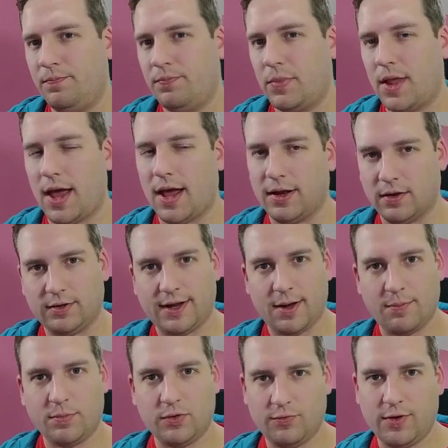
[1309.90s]
And the
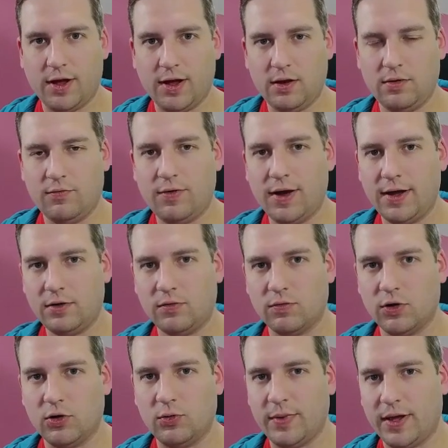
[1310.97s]
temple final
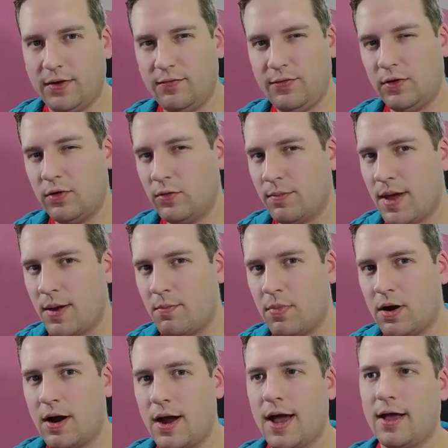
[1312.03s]
room, if you
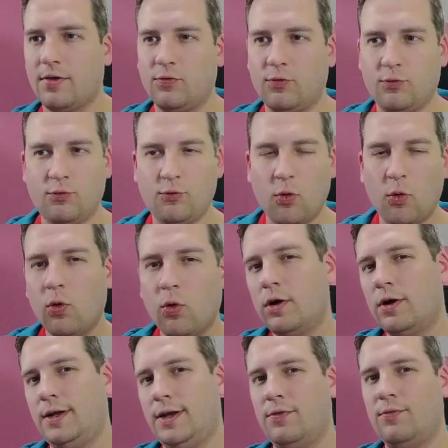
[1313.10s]
remember, has 4
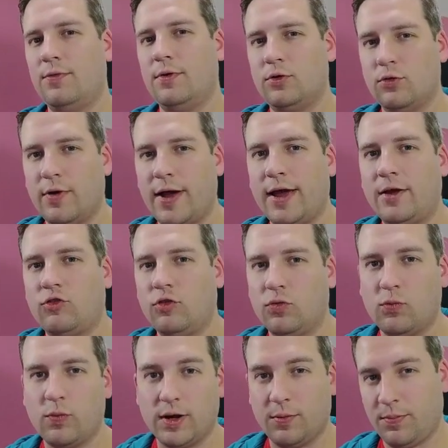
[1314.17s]
different
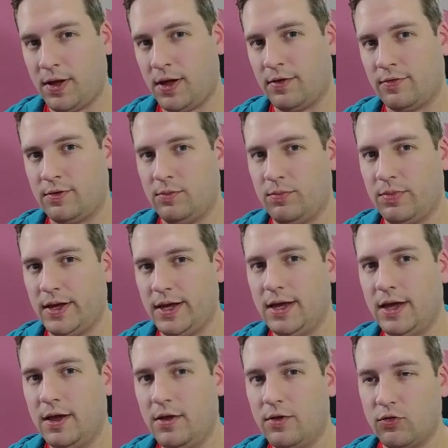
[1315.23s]
directions where the boss can be.
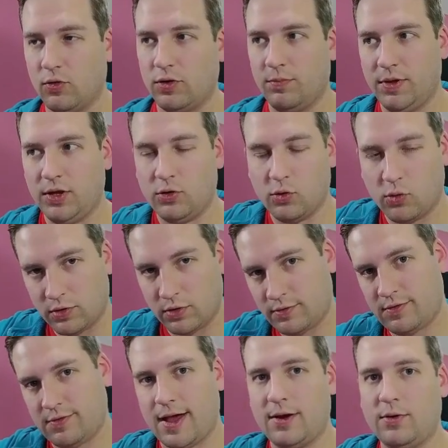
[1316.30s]
So it can be north,
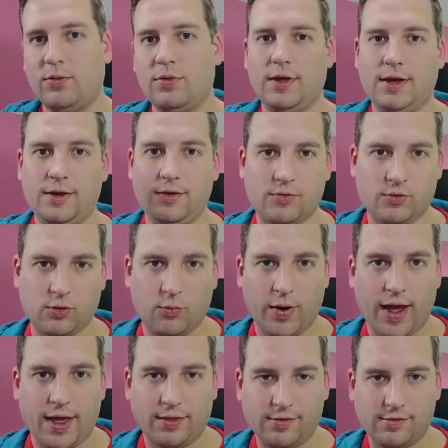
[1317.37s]
south, east, or
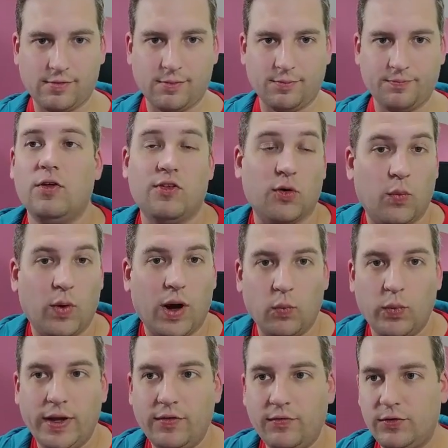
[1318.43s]
west. So what
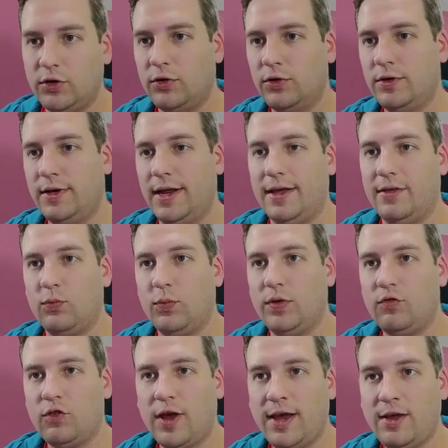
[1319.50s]
we've done is
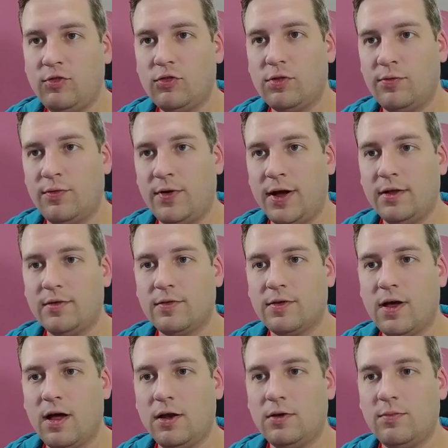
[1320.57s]
we've changed the files
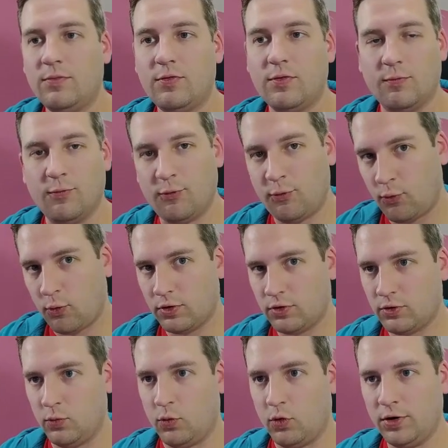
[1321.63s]
column from 4
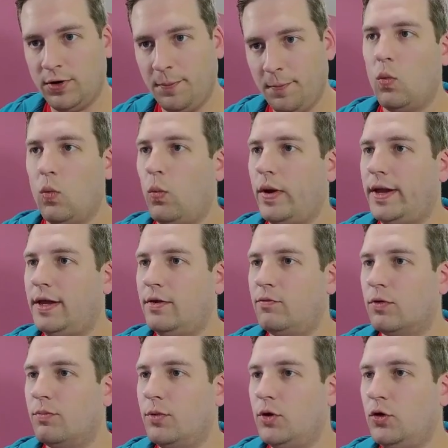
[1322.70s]
to 1. We've
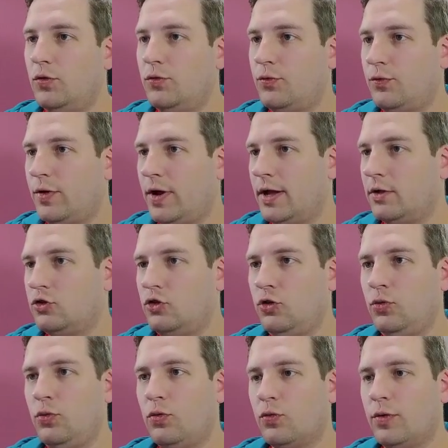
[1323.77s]
removed file
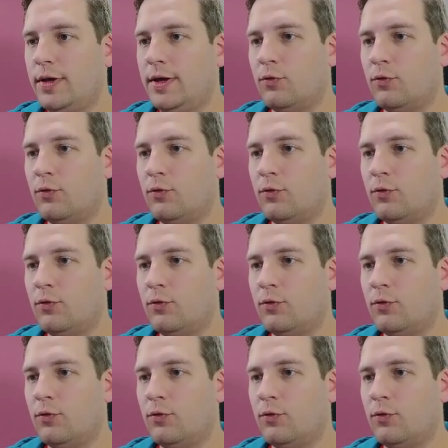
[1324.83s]
2, 3, and